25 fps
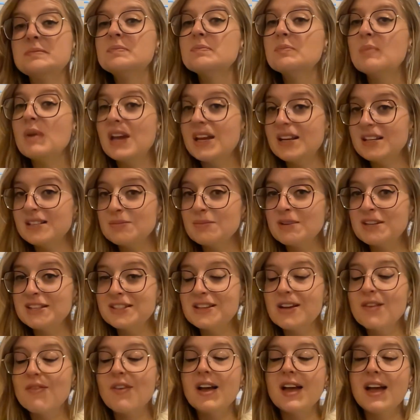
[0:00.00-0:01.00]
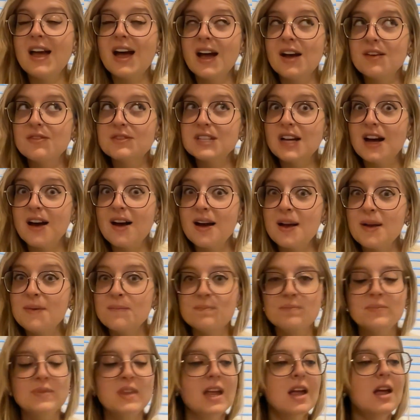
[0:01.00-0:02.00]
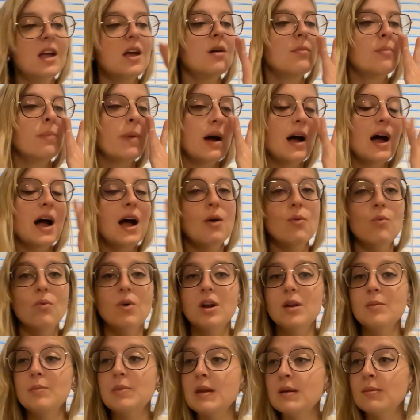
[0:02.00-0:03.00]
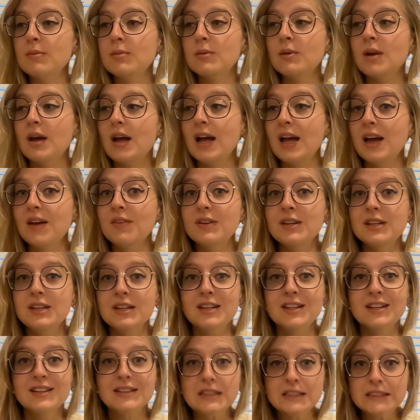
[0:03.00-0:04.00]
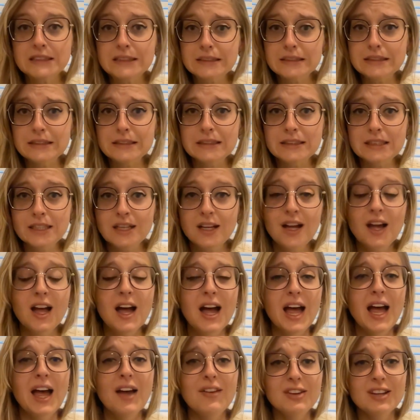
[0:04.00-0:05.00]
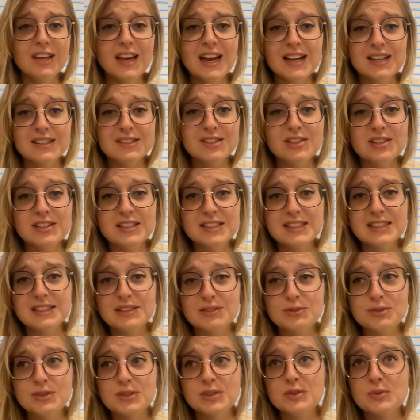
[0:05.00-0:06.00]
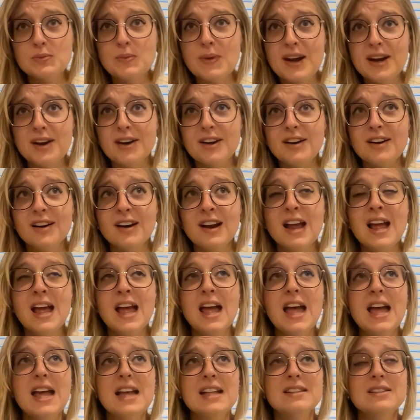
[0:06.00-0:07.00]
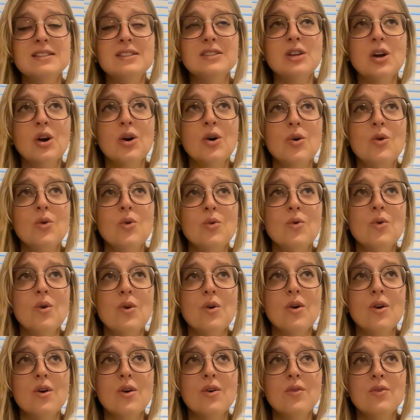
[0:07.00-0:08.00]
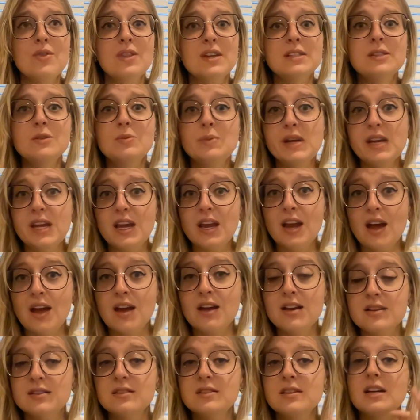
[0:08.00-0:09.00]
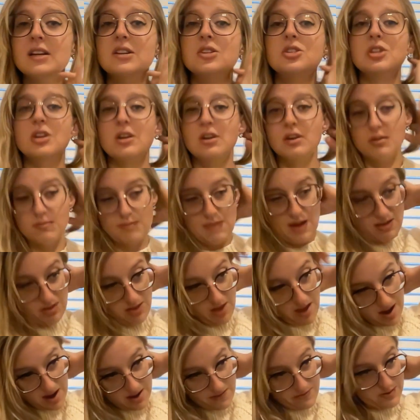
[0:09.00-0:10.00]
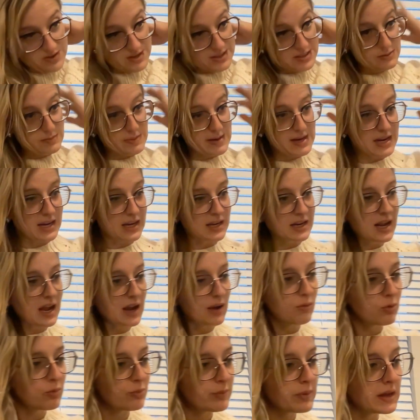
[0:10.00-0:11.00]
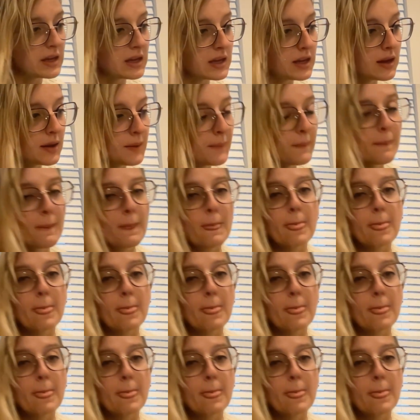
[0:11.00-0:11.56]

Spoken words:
pace myself. I have time, but I want to be able, I haven't cast on a single sweater. And so this weekend, I shared in my live, this weekend I will be